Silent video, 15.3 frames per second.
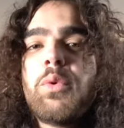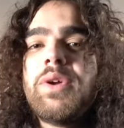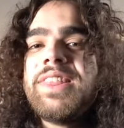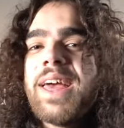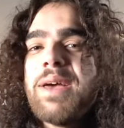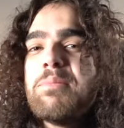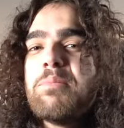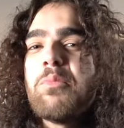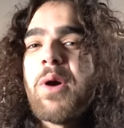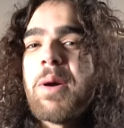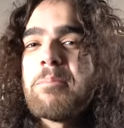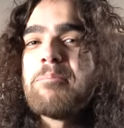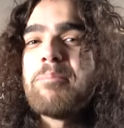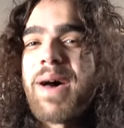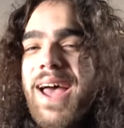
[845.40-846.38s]
We then
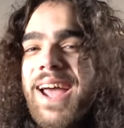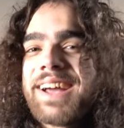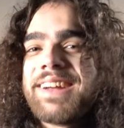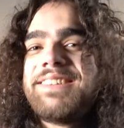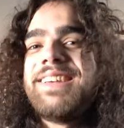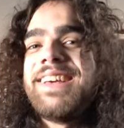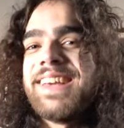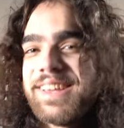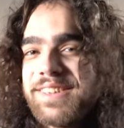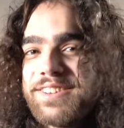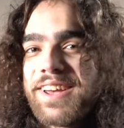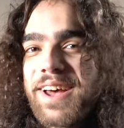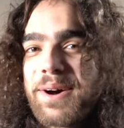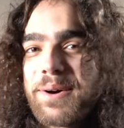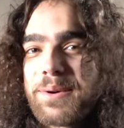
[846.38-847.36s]
went back to
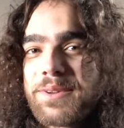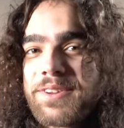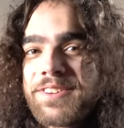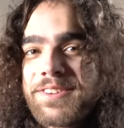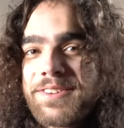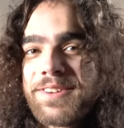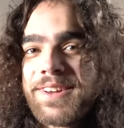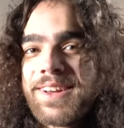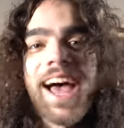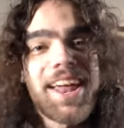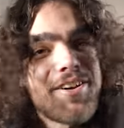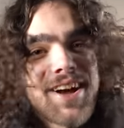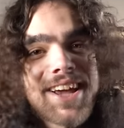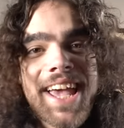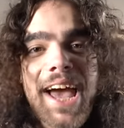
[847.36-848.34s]
his house,
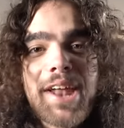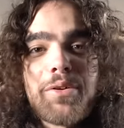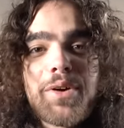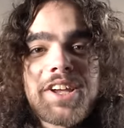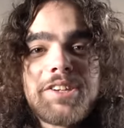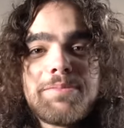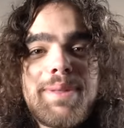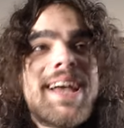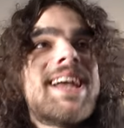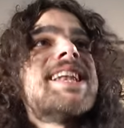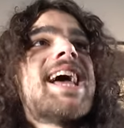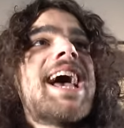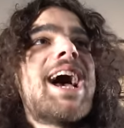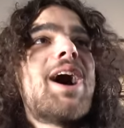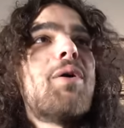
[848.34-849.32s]
and I cannot
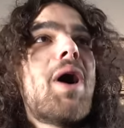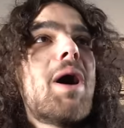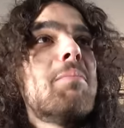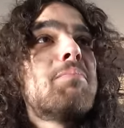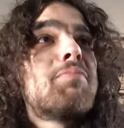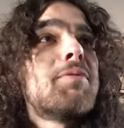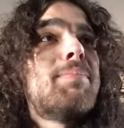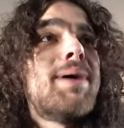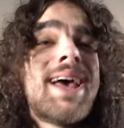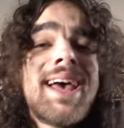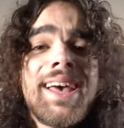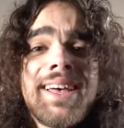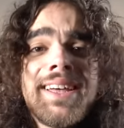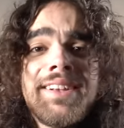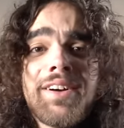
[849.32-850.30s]
explain how
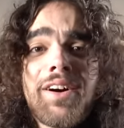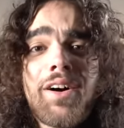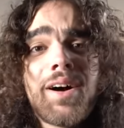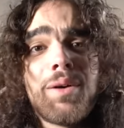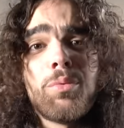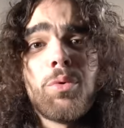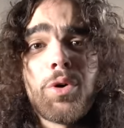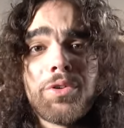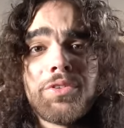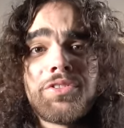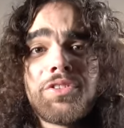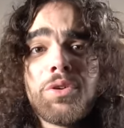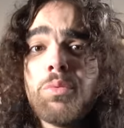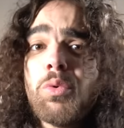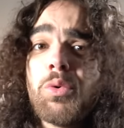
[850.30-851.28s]
unprepared I
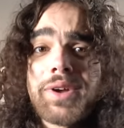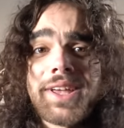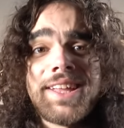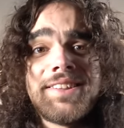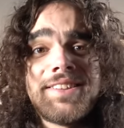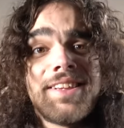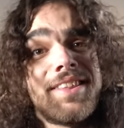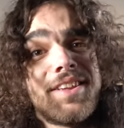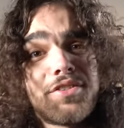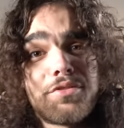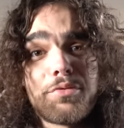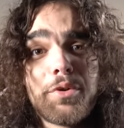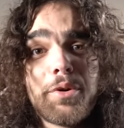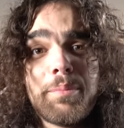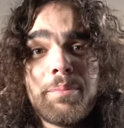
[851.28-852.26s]
was to walk into
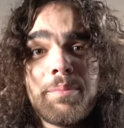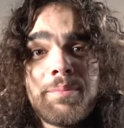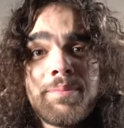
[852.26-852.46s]
this room.